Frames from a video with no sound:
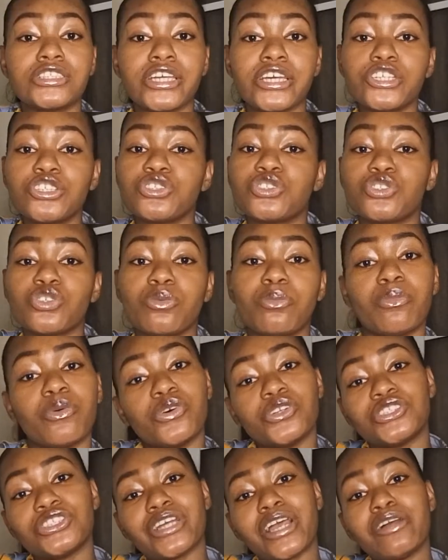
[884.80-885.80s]
Thank you so
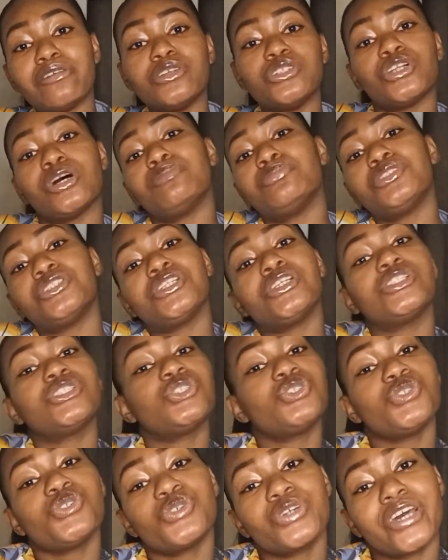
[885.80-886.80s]
much. I really appreciate
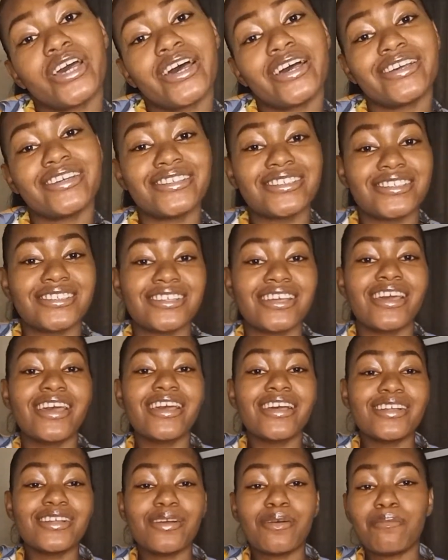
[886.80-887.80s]
you guys.
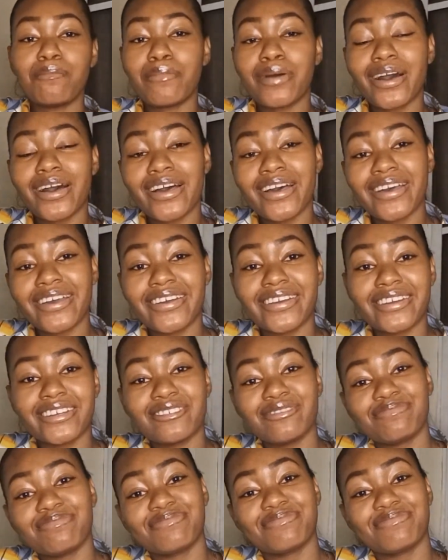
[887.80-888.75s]
Bye.